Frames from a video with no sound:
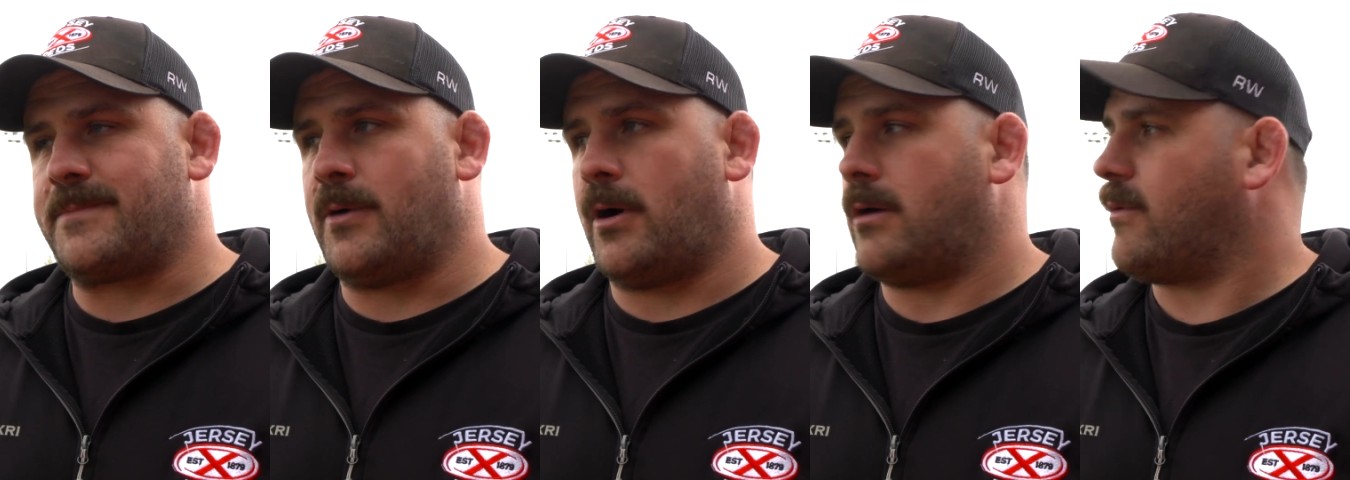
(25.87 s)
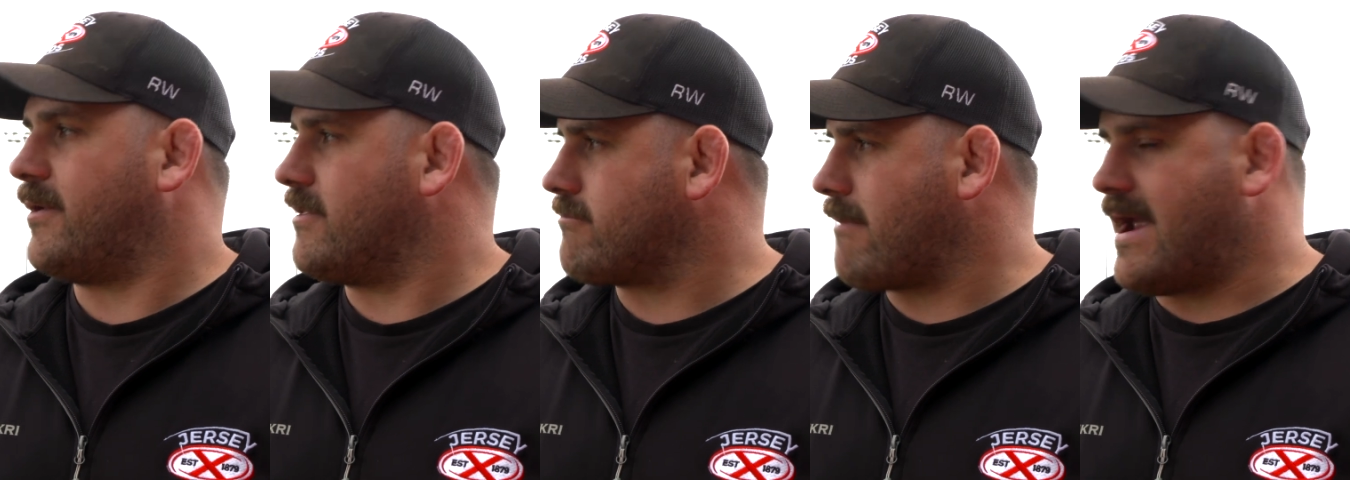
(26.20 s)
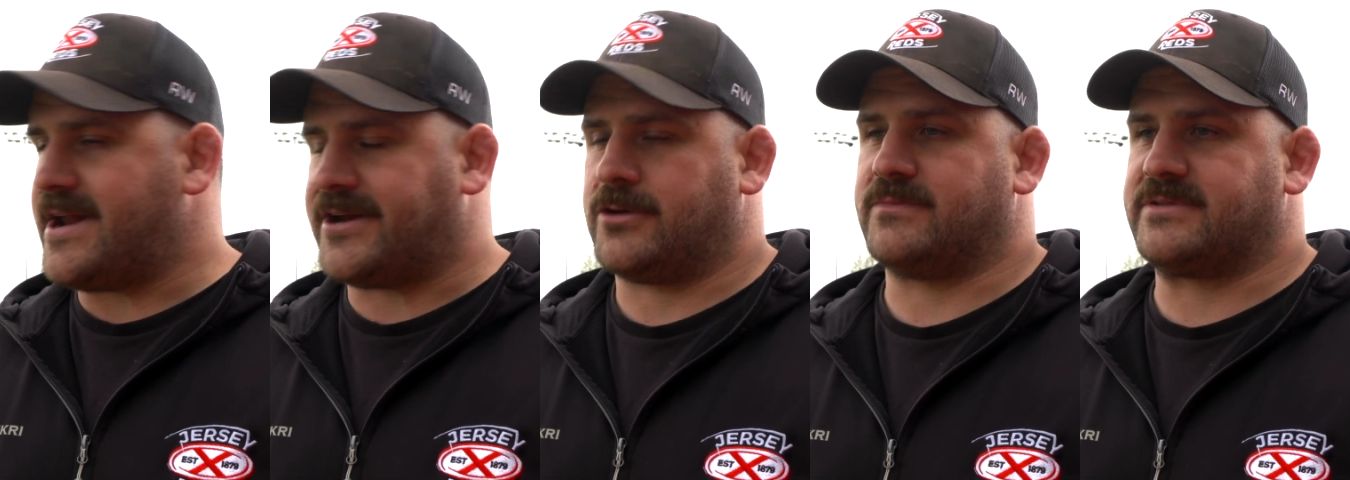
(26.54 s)
but when the
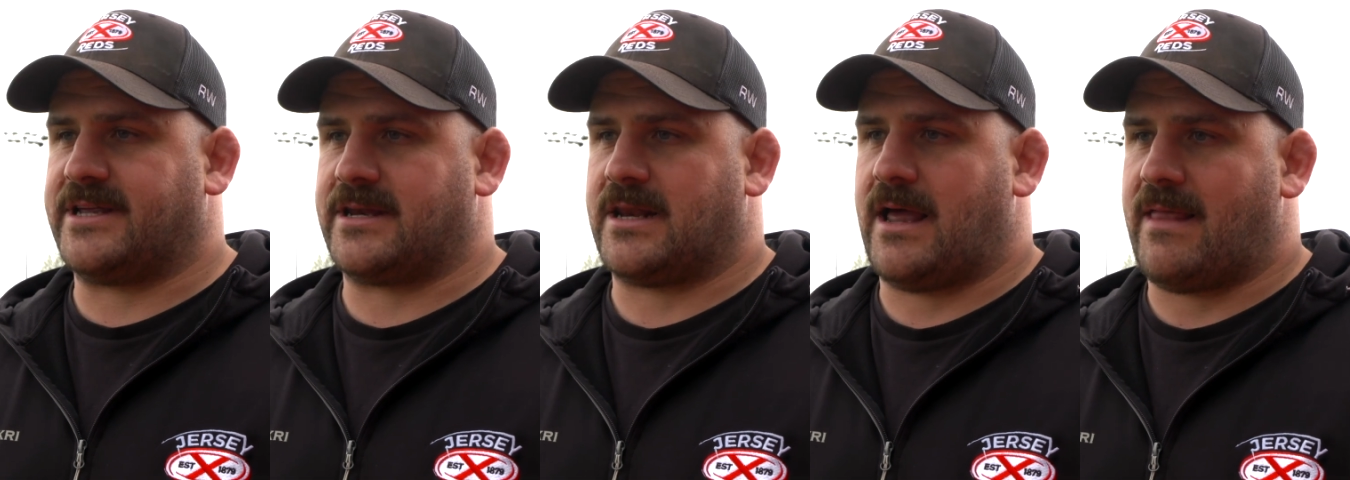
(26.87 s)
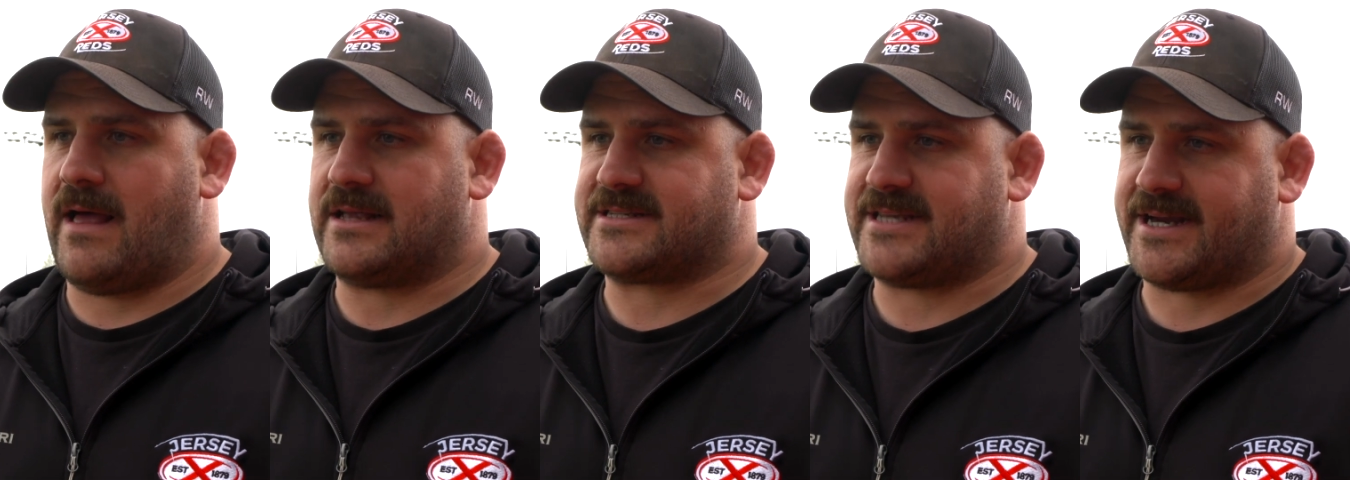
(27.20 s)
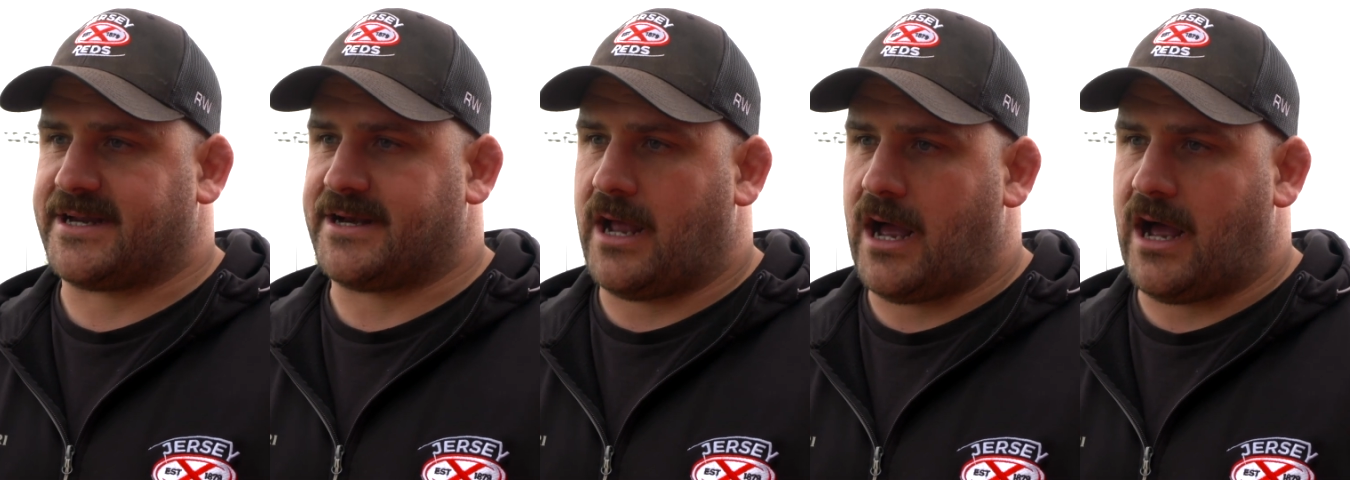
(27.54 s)
rain comes in like that
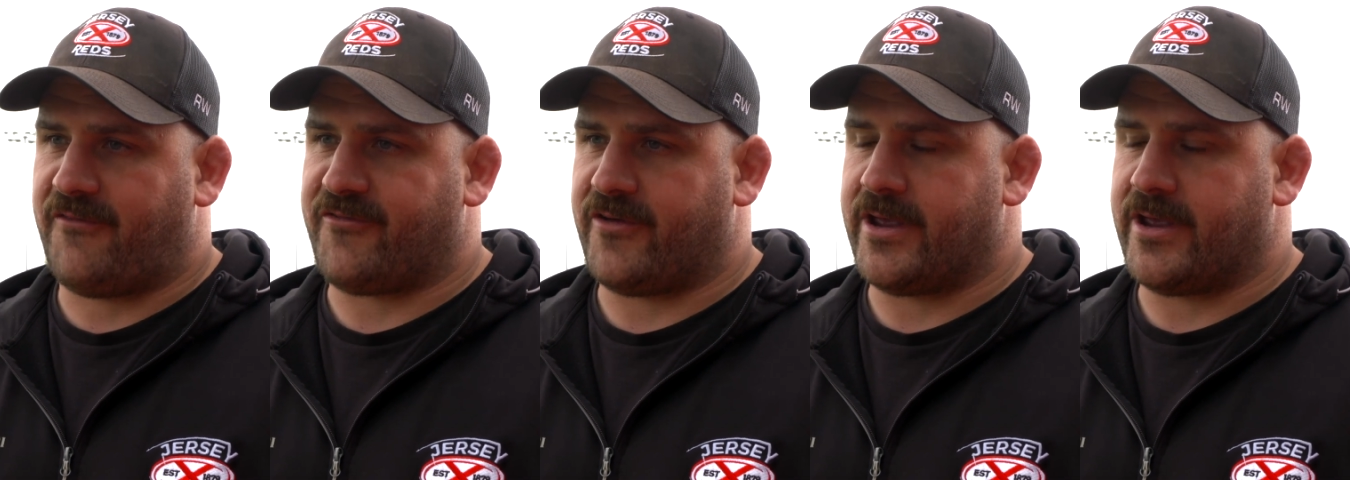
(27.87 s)
second half,